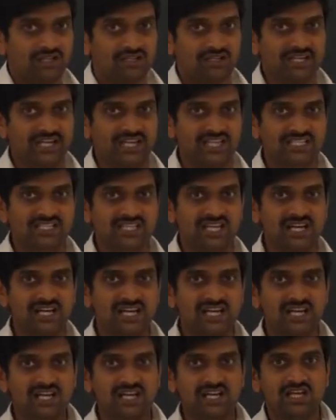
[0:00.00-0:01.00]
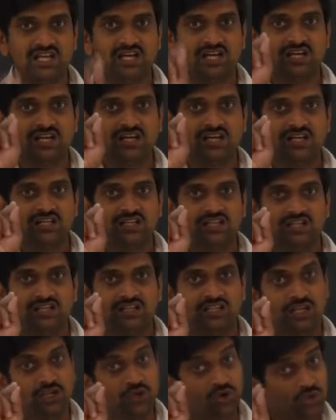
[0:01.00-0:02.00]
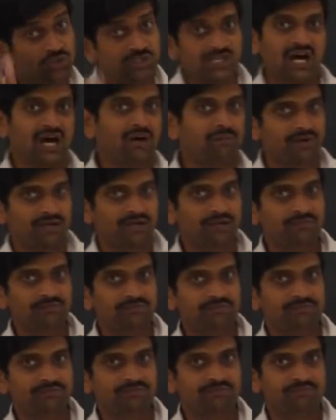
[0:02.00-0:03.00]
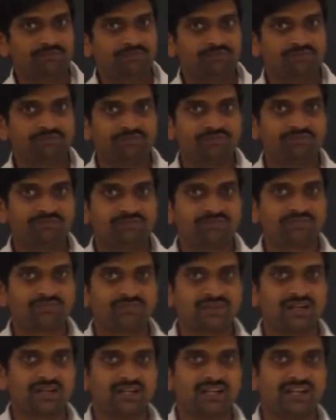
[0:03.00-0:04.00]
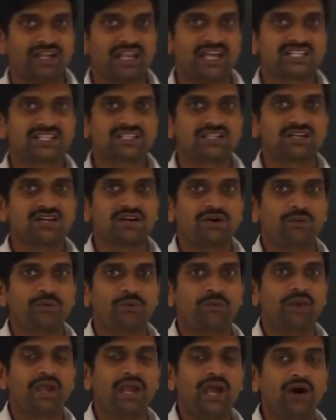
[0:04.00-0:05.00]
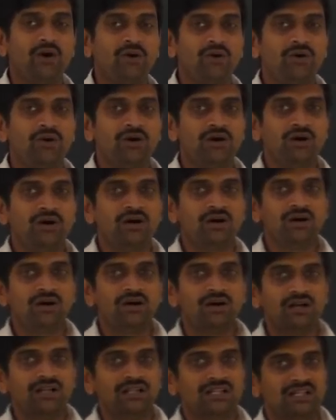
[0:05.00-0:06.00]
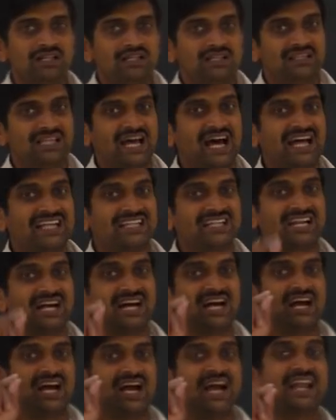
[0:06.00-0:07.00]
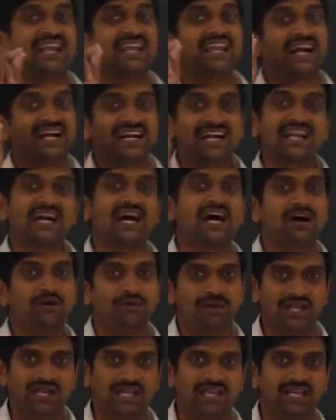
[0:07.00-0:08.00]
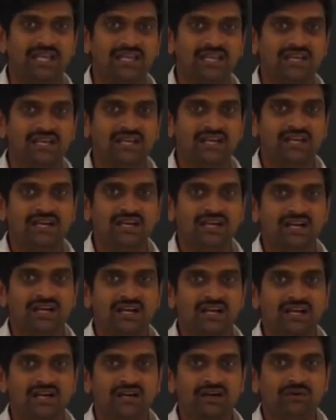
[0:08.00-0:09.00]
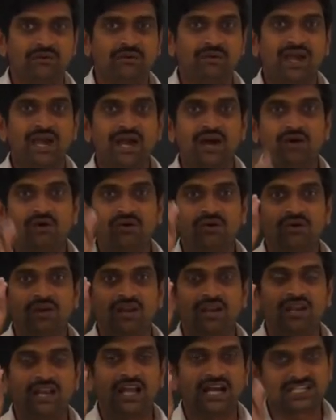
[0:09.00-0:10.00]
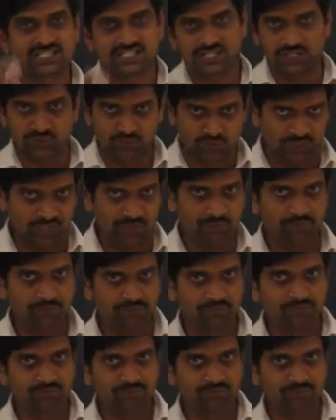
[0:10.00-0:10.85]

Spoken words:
That is the Diu Daman. Next we have Dadra and Nagar Haveli. We have Lakshadweep.